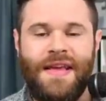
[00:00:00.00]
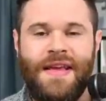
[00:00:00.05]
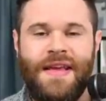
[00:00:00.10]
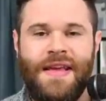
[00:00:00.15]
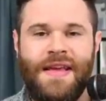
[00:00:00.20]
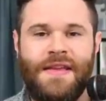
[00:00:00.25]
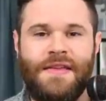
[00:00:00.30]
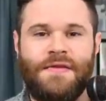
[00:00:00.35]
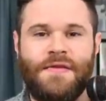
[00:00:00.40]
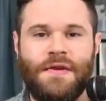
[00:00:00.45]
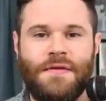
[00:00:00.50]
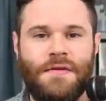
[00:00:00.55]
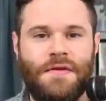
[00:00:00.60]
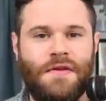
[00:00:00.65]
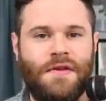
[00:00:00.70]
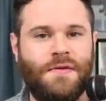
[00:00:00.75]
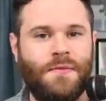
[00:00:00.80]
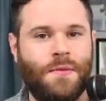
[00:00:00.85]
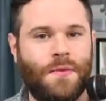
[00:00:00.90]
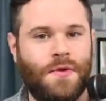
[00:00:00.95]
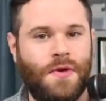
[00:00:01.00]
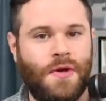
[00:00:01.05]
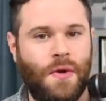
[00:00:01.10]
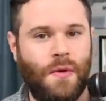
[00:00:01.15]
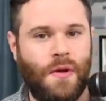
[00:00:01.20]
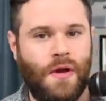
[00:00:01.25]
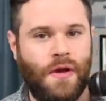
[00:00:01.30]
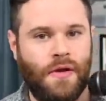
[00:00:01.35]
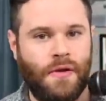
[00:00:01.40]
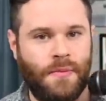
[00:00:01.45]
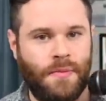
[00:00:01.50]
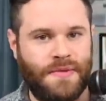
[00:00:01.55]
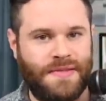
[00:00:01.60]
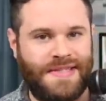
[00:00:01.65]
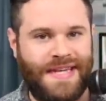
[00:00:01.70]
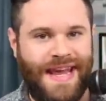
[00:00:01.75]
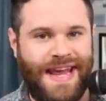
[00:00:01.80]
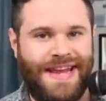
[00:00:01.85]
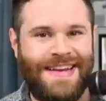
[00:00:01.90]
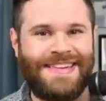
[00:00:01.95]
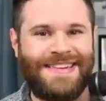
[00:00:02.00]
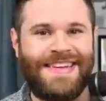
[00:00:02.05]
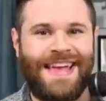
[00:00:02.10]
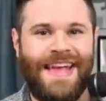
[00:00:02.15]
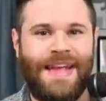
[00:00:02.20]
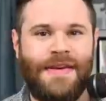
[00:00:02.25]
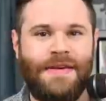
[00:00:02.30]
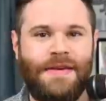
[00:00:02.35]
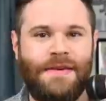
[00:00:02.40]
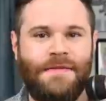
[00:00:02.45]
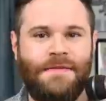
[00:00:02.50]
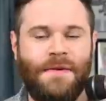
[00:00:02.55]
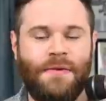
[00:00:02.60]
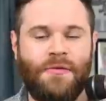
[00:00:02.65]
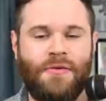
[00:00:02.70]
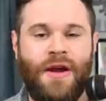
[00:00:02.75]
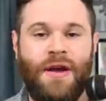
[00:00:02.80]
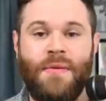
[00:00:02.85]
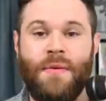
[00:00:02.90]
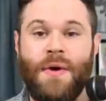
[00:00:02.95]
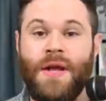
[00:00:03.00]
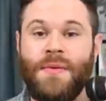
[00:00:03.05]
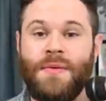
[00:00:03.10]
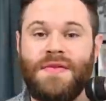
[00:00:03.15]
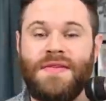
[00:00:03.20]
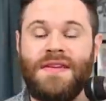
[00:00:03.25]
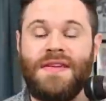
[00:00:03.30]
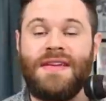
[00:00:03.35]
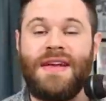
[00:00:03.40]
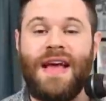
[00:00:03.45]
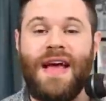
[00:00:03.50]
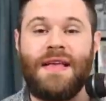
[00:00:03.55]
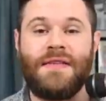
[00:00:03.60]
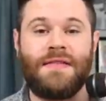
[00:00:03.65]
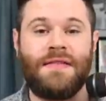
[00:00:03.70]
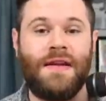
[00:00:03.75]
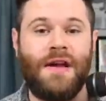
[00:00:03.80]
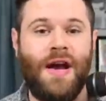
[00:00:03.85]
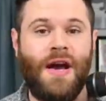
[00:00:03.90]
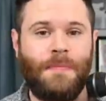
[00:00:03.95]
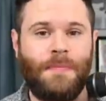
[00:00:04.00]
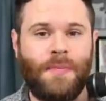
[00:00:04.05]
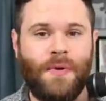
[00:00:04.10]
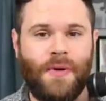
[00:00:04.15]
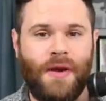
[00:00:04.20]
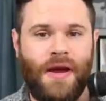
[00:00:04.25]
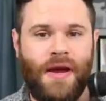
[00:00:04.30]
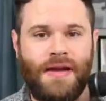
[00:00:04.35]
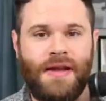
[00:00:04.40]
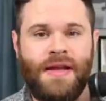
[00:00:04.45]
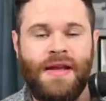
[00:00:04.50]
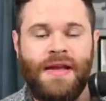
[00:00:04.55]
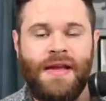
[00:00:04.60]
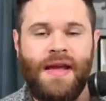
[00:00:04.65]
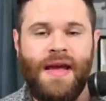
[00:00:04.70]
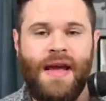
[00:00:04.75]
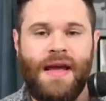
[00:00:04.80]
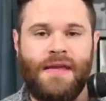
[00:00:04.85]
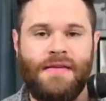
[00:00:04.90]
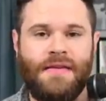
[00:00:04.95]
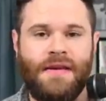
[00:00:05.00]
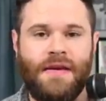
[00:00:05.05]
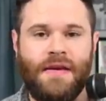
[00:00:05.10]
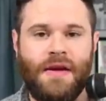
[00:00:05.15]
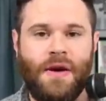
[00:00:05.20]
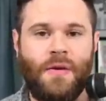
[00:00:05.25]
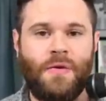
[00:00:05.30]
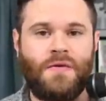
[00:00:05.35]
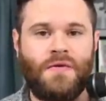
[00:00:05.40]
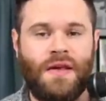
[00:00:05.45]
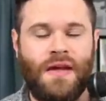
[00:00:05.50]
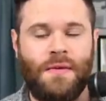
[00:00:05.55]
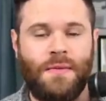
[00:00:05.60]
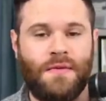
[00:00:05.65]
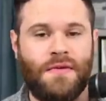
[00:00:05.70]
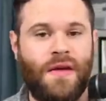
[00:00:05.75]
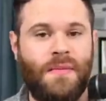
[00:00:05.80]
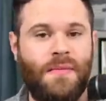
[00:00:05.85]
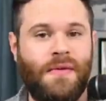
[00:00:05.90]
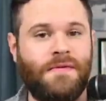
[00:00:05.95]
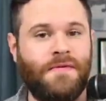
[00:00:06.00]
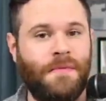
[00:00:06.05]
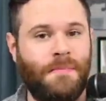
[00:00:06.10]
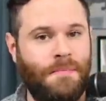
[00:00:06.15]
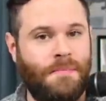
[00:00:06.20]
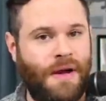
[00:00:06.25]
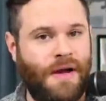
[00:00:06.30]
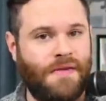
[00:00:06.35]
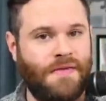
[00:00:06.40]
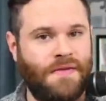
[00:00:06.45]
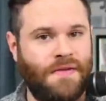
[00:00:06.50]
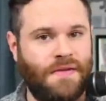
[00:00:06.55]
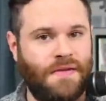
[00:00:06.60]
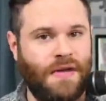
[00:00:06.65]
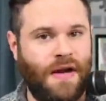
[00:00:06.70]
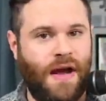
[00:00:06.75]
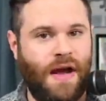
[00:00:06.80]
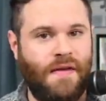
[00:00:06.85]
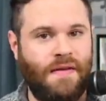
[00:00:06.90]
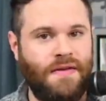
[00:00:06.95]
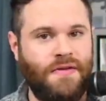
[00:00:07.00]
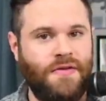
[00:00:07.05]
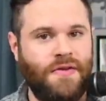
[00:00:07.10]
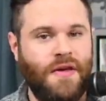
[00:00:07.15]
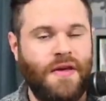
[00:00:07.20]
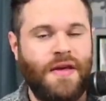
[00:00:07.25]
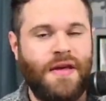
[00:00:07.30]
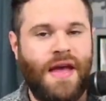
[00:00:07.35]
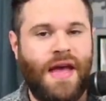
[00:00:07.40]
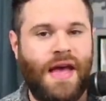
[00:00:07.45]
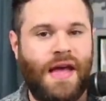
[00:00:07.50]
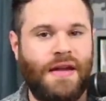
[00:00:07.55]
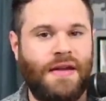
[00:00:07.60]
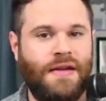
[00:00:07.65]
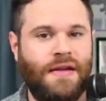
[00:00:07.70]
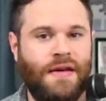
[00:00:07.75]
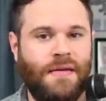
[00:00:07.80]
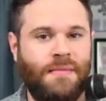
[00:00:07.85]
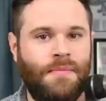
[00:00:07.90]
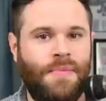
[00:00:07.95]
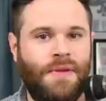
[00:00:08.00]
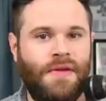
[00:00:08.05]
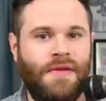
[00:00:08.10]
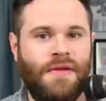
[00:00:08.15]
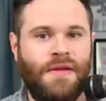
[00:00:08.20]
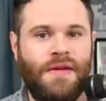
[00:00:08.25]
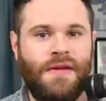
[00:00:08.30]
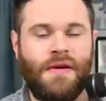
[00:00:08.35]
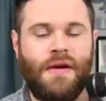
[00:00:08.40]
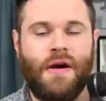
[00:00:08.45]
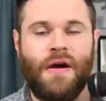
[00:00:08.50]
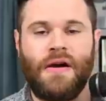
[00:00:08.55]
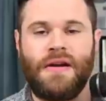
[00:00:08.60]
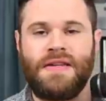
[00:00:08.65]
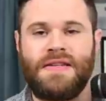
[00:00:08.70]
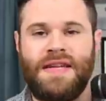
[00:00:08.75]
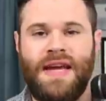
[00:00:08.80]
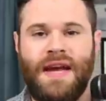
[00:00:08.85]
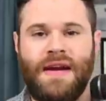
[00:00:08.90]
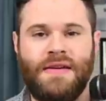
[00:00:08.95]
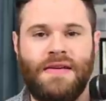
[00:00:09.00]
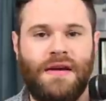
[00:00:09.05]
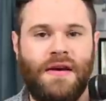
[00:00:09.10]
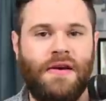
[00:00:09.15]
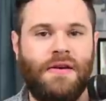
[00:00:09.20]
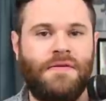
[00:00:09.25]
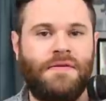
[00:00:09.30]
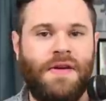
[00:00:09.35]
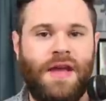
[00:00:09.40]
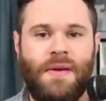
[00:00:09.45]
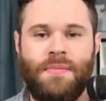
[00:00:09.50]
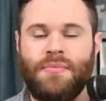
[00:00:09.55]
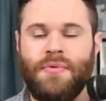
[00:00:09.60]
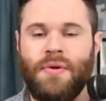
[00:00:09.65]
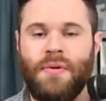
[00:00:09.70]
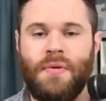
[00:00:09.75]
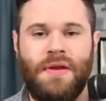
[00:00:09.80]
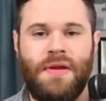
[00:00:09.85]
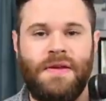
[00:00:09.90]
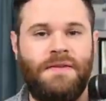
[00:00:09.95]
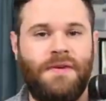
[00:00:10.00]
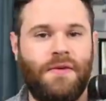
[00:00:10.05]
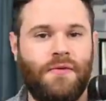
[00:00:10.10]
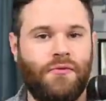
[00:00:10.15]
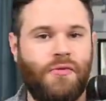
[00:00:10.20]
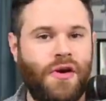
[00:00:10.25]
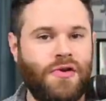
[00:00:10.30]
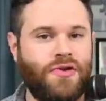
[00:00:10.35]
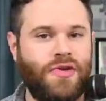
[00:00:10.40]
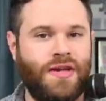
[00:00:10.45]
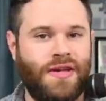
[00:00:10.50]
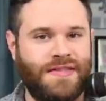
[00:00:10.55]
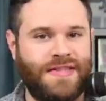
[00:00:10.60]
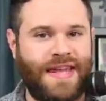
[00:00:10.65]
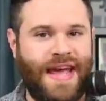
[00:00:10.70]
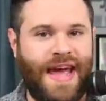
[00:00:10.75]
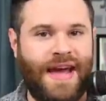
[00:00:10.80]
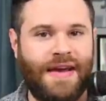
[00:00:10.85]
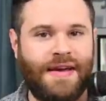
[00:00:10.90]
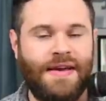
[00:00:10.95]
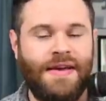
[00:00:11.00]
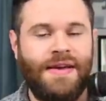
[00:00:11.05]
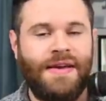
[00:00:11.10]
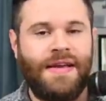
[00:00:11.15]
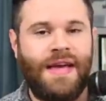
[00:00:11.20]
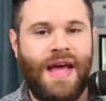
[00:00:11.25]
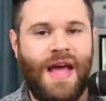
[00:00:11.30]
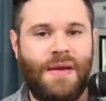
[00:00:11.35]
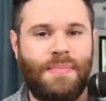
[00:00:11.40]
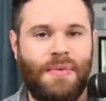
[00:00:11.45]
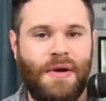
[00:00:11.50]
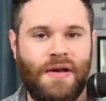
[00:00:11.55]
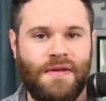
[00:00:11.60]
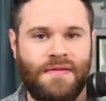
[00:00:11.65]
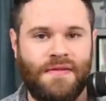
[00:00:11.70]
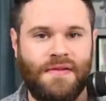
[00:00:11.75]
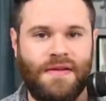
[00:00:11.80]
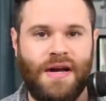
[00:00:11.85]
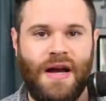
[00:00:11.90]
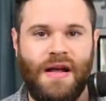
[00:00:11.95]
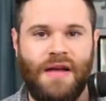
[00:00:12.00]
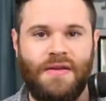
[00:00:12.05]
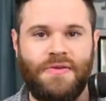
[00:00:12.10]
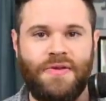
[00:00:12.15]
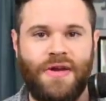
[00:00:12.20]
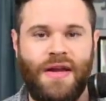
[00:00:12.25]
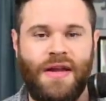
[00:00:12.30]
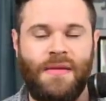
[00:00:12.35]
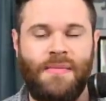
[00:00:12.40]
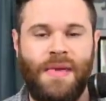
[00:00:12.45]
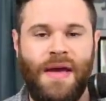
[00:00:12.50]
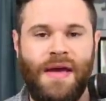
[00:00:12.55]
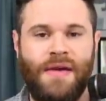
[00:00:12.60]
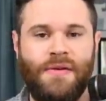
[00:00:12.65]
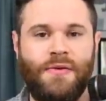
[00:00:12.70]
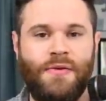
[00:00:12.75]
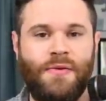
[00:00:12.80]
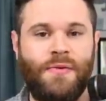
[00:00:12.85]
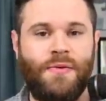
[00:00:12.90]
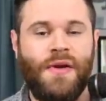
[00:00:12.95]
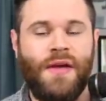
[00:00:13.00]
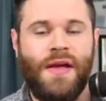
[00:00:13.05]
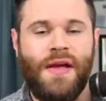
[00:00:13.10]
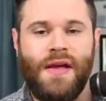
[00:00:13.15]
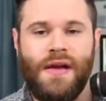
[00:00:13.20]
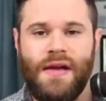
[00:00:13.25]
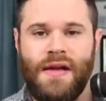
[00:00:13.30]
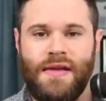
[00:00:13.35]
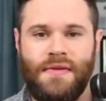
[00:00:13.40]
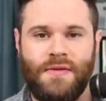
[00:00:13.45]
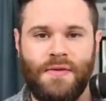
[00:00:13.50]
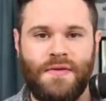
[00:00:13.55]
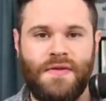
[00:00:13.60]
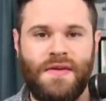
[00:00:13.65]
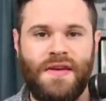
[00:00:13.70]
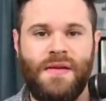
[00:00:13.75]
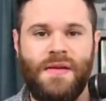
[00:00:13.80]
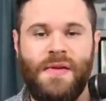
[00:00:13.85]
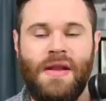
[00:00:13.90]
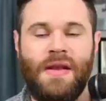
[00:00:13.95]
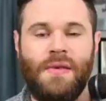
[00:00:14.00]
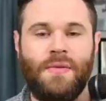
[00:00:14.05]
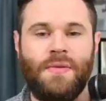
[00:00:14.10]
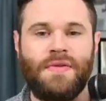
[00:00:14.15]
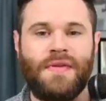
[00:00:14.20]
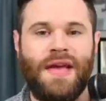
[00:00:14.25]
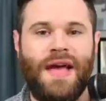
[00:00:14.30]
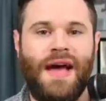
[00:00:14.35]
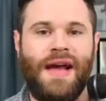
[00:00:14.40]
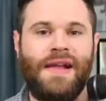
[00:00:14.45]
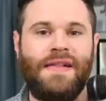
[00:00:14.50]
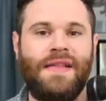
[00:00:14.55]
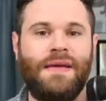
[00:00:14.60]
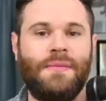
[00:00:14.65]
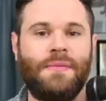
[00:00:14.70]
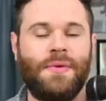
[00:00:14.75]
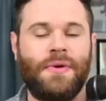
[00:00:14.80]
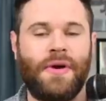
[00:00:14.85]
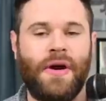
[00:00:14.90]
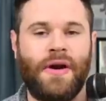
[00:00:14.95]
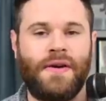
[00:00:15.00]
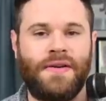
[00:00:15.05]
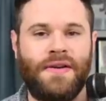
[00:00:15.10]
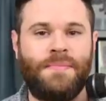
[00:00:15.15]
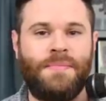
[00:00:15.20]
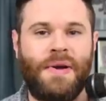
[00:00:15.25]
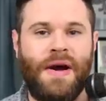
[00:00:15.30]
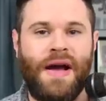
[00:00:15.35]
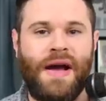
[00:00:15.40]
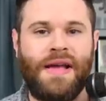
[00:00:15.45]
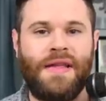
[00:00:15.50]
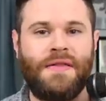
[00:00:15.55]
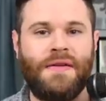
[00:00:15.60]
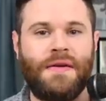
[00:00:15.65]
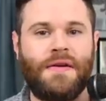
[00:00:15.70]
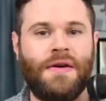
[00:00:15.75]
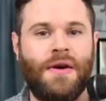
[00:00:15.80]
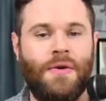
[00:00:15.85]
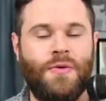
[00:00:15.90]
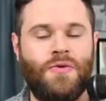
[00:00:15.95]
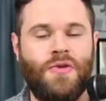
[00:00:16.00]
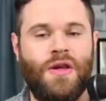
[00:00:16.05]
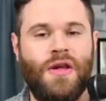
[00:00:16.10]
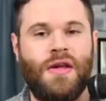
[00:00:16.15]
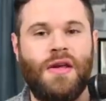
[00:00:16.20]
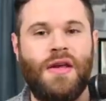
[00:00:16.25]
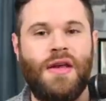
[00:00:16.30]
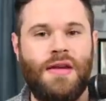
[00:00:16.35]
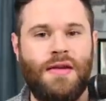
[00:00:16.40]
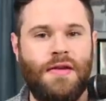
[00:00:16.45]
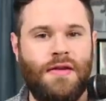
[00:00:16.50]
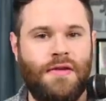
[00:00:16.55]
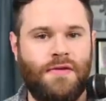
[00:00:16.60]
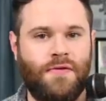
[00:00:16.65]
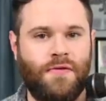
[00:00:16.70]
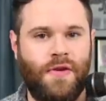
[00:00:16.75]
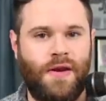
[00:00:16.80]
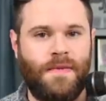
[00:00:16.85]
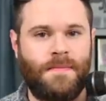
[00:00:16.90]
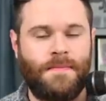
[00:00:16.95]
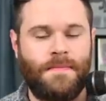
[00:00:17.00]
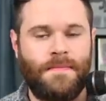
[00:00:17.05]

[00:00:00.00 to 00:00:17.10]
His services were no longer retained, and Phil Trautwein was seen as an upgrade as a coach that was coming from Boston College, had been the architect of a prolific rushing attack at Boston College, and a man who, as you'll see in a minute, was highly regarded by the coaching industry.